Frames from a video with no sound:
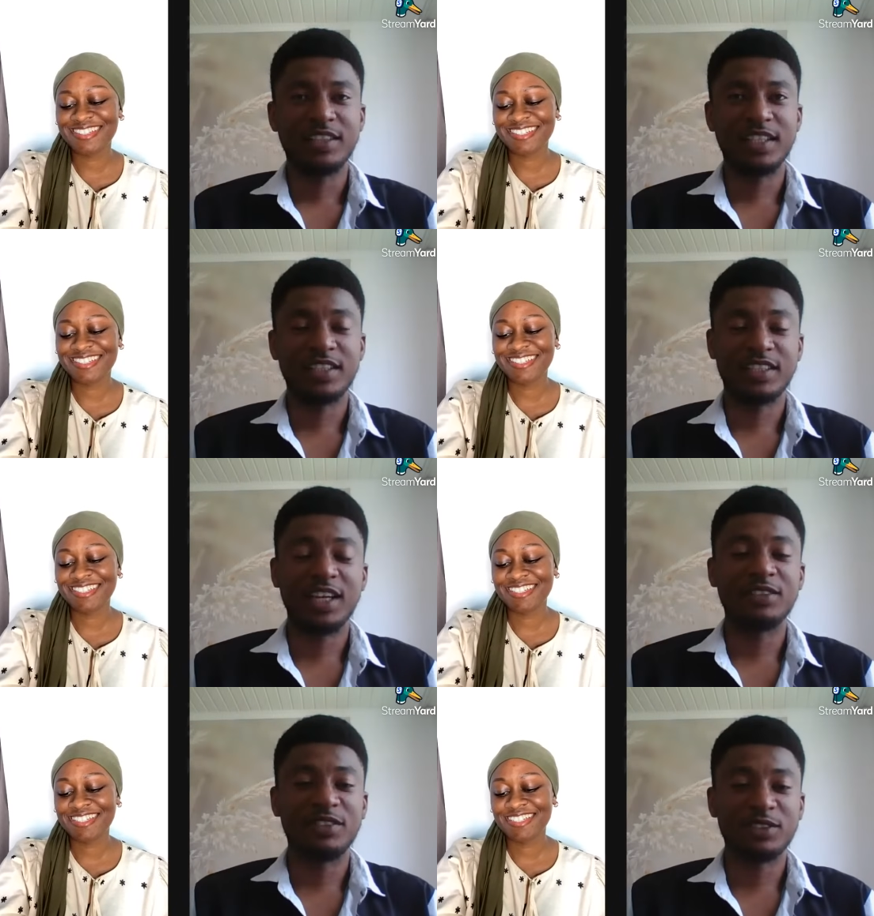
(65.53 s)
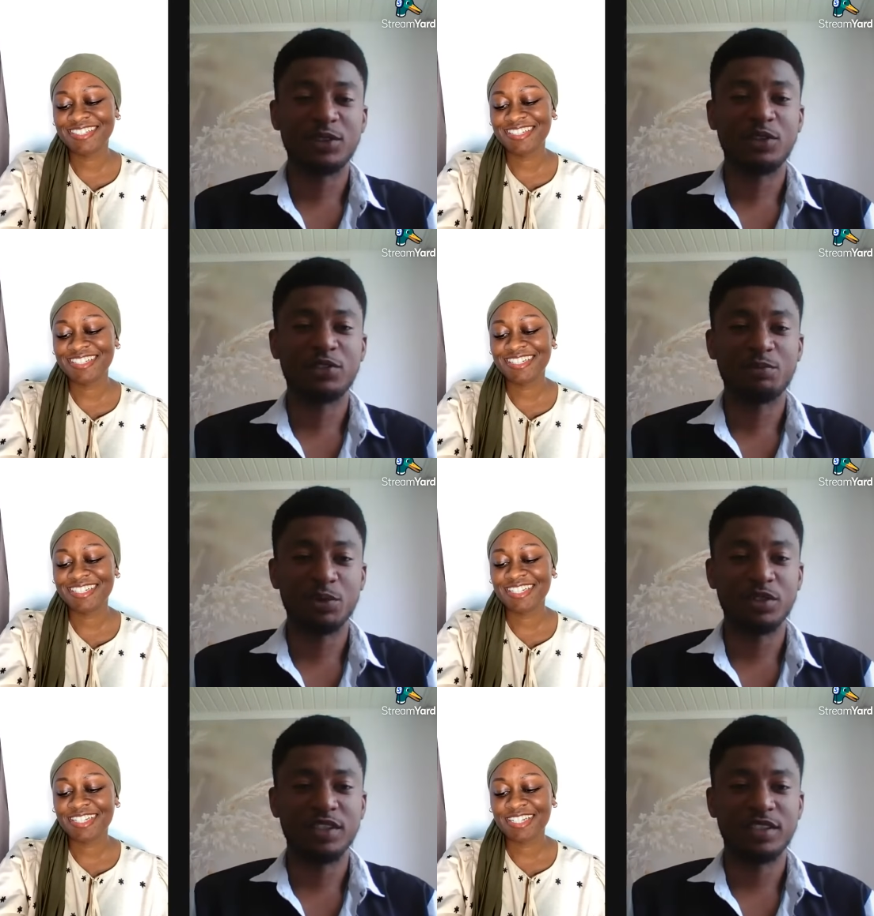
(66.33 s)
Speaker 1: Technical University of
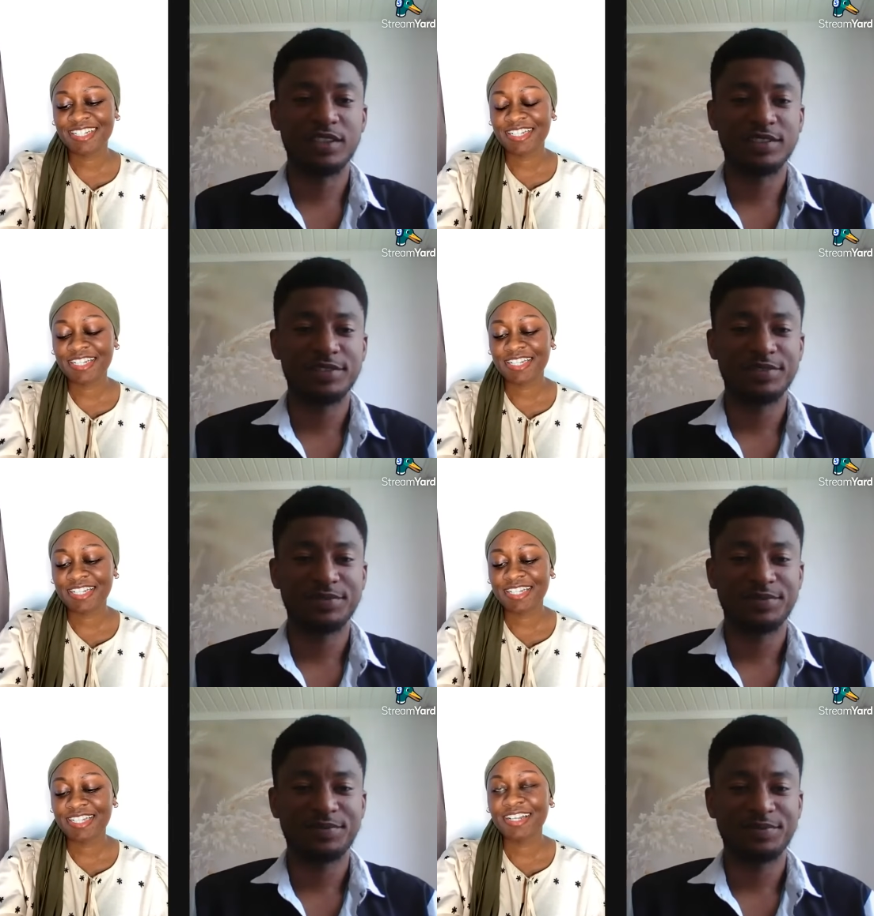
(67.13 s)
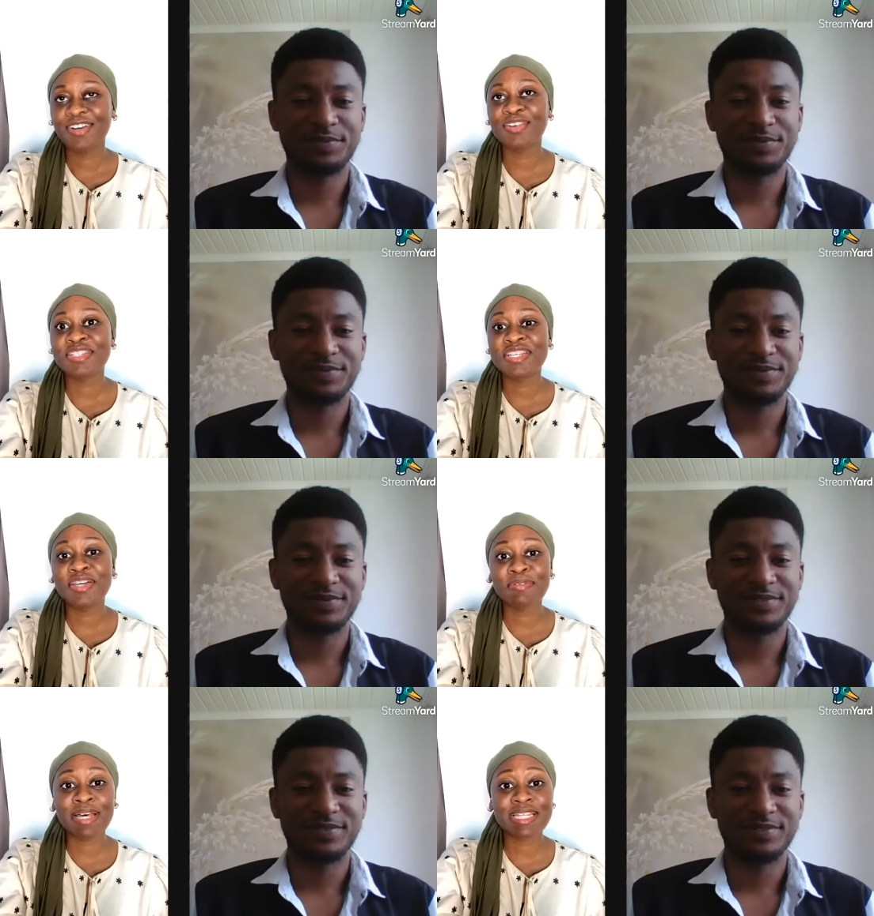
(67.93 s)
Munich.
Speaker 2: Oh,
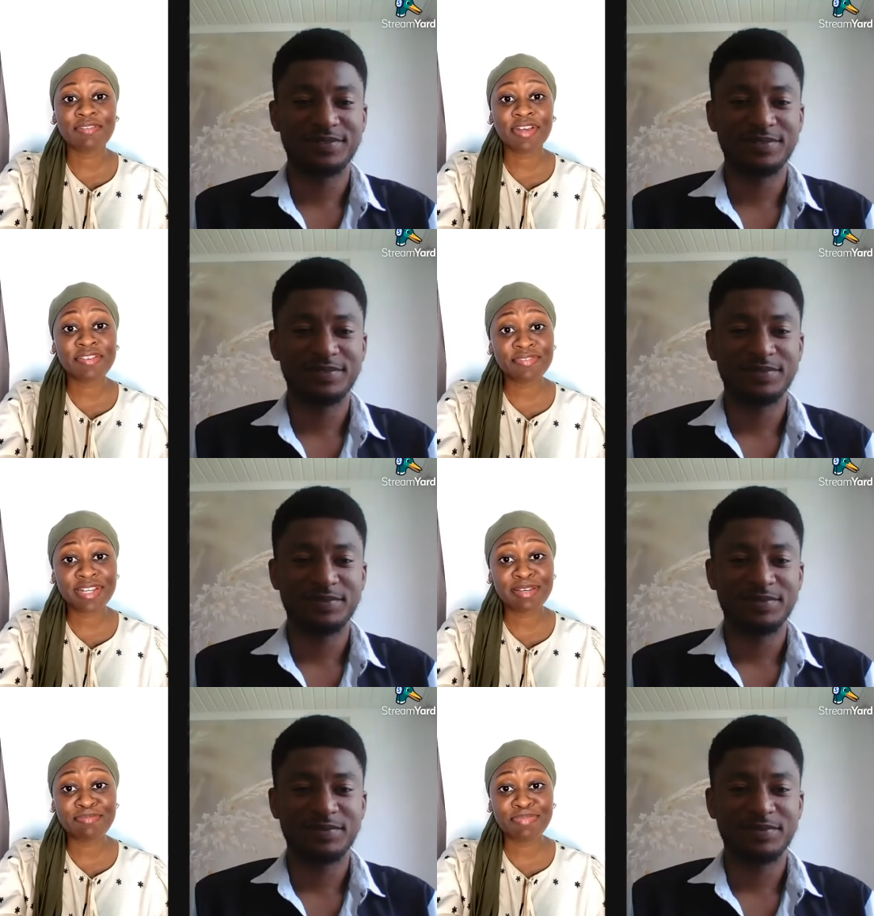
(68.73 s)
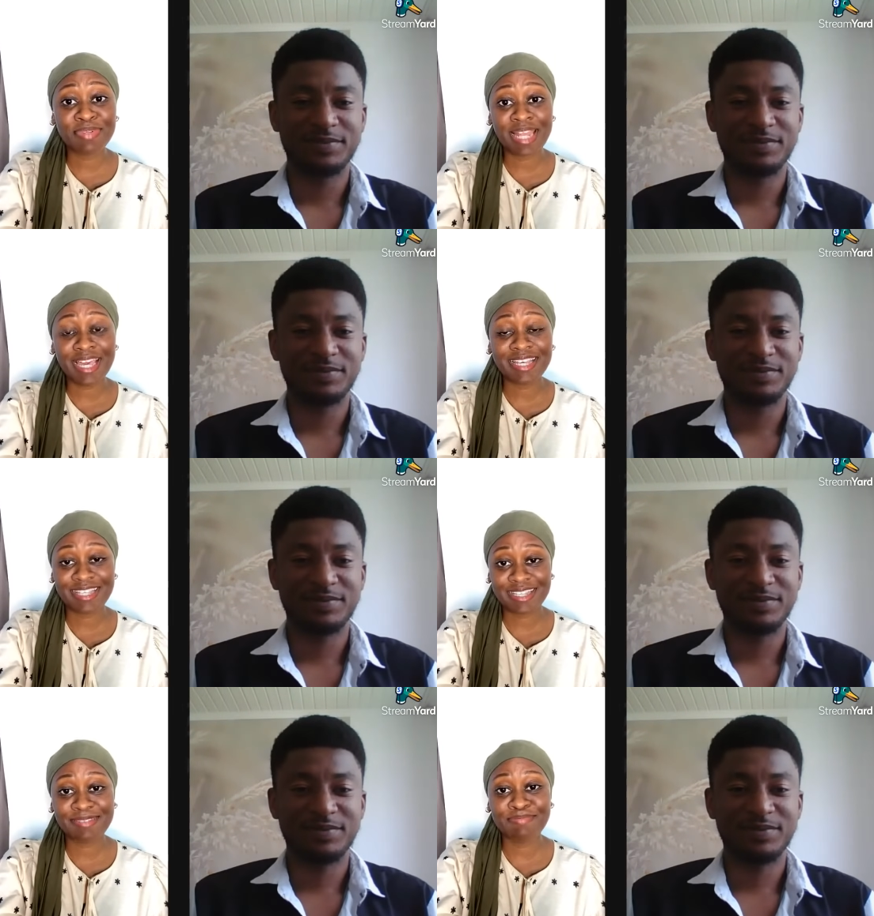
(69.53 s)
TUM, that's a very, really like
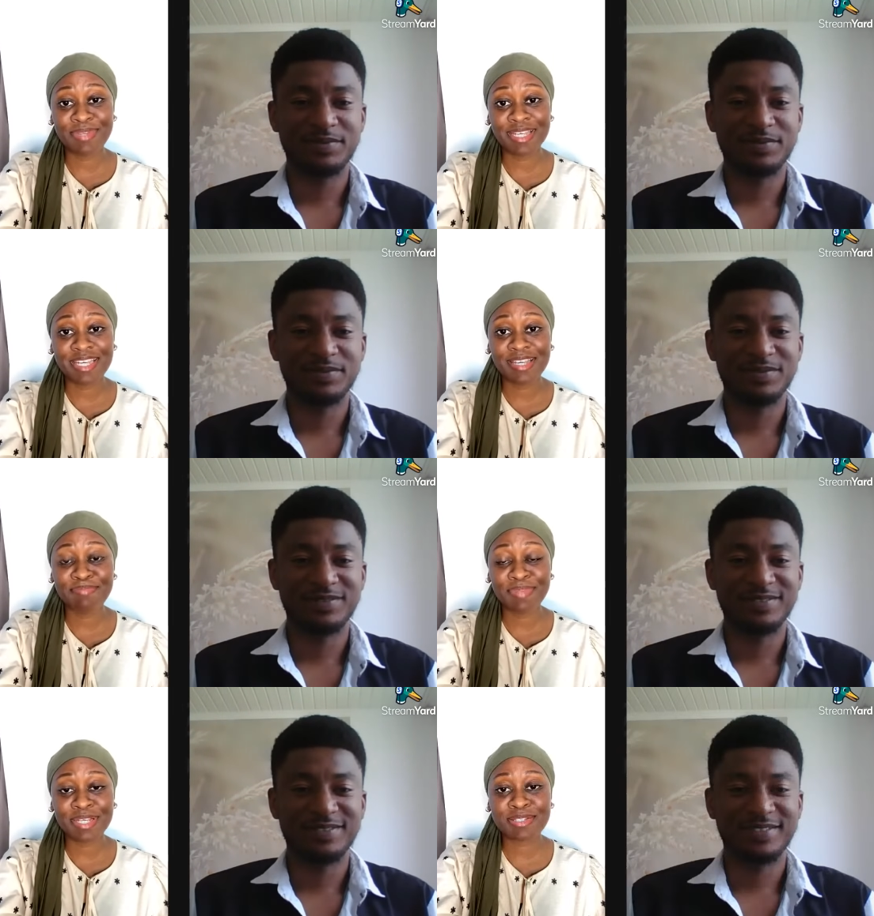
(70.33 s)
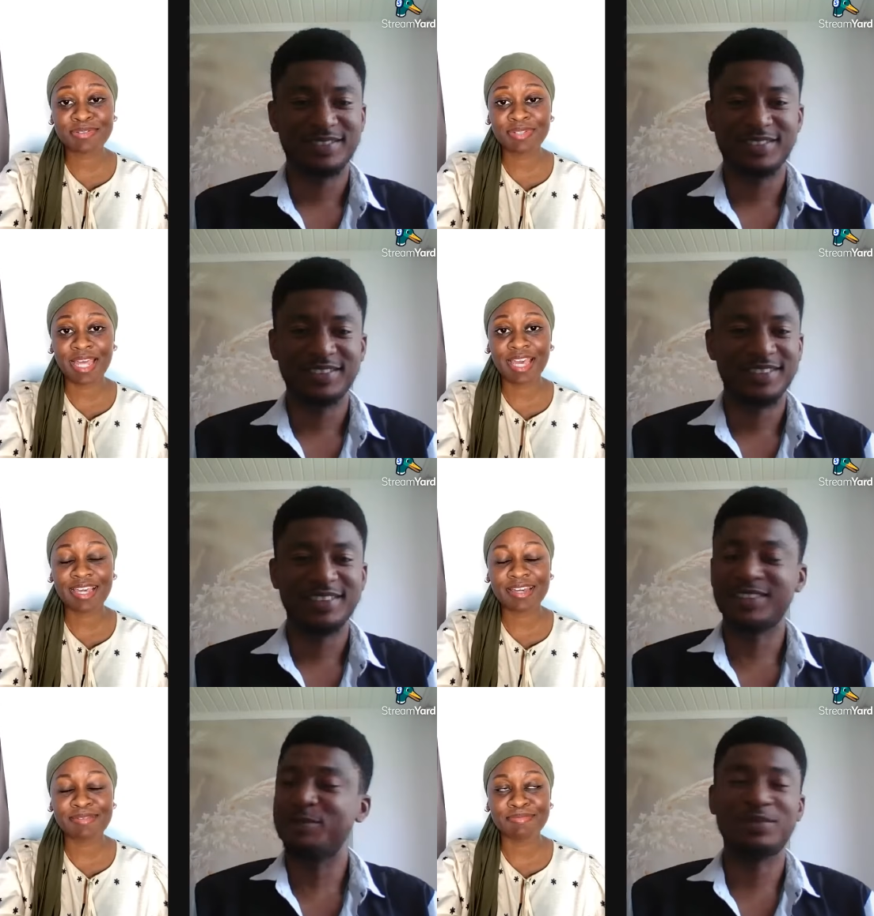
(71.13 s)
big, big school,
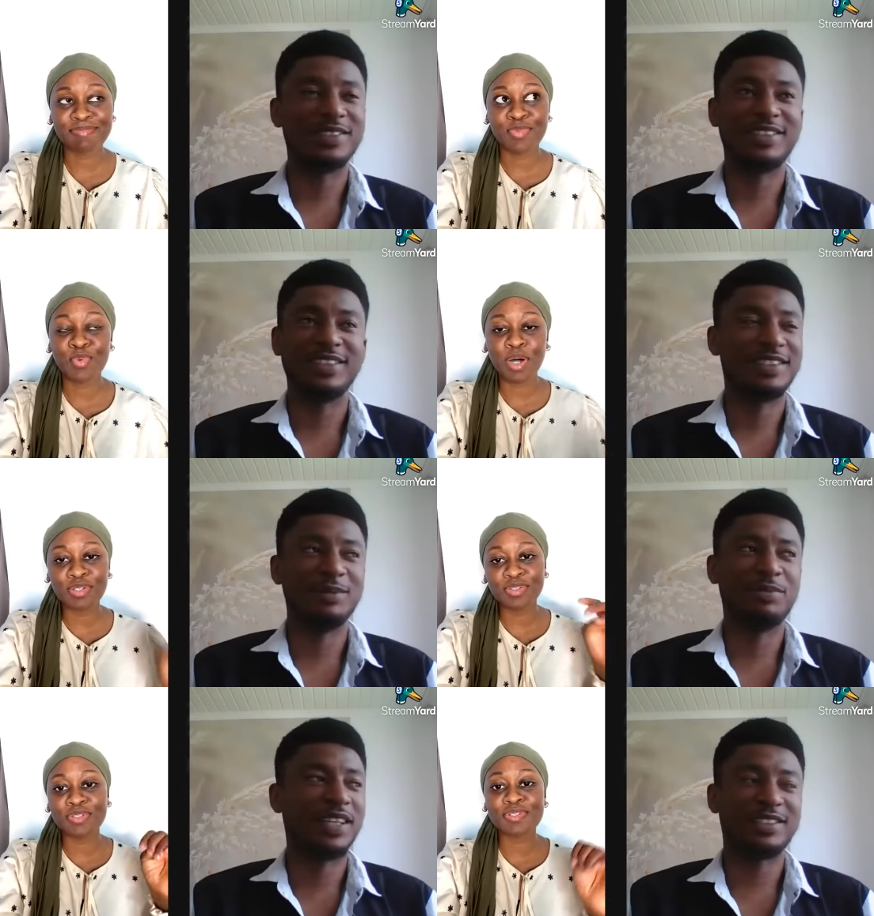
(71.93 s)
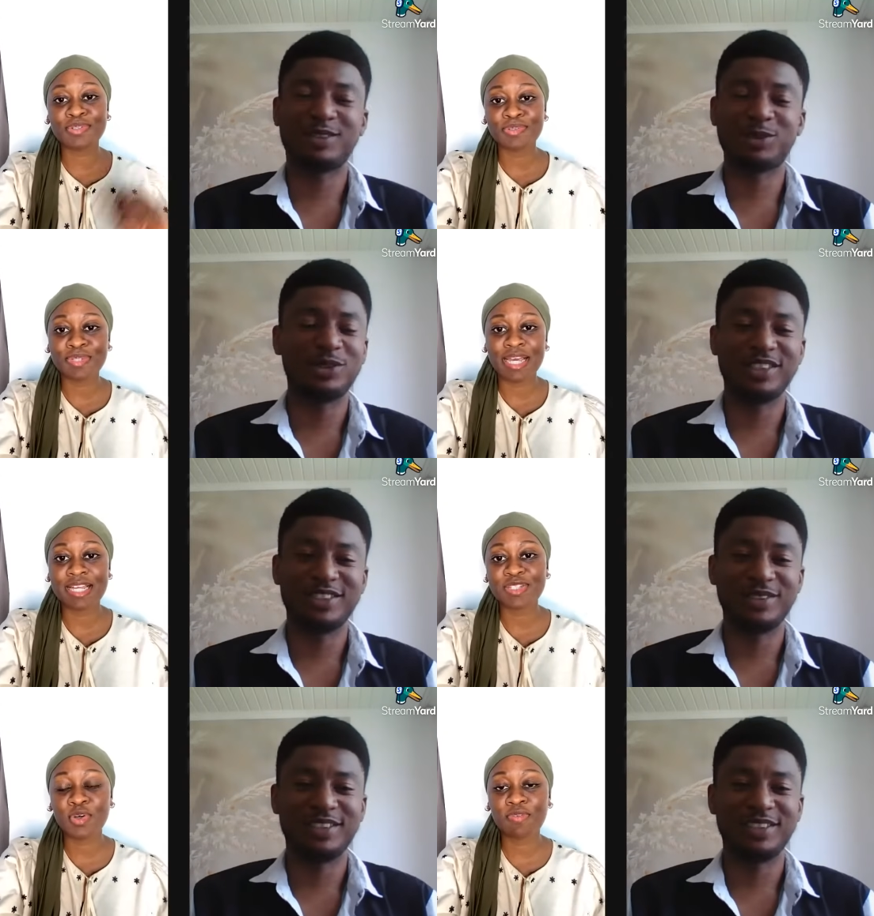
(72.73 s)
like um, mm-hmm. well-known school, like
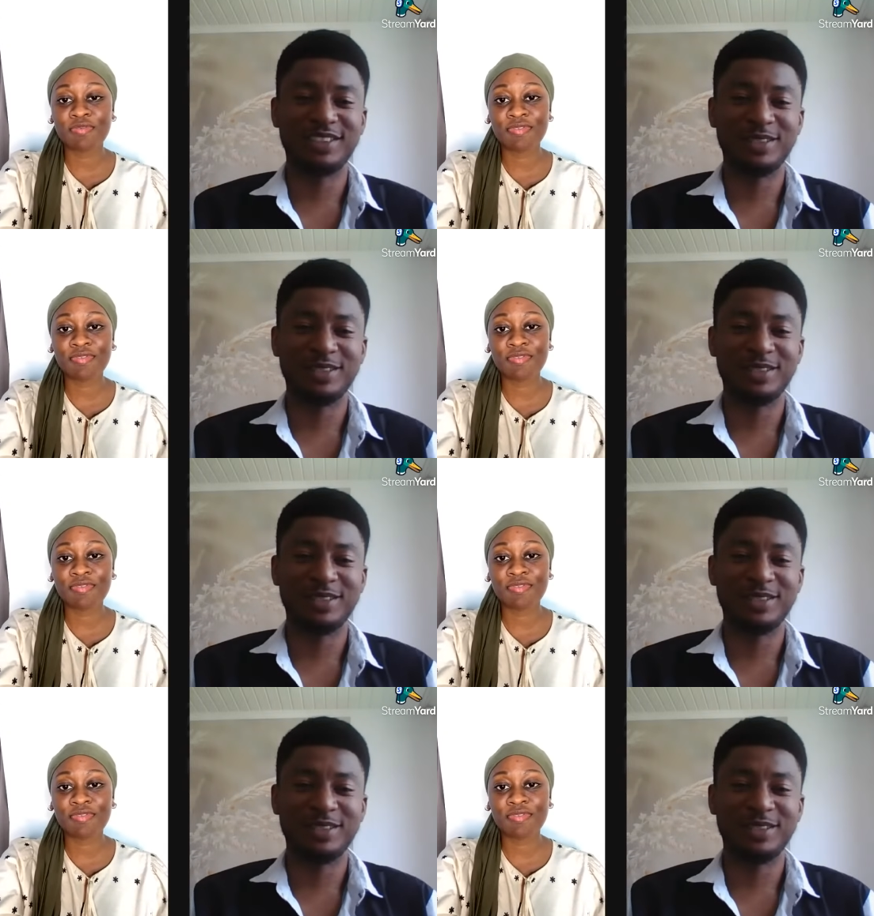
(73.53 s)
the top.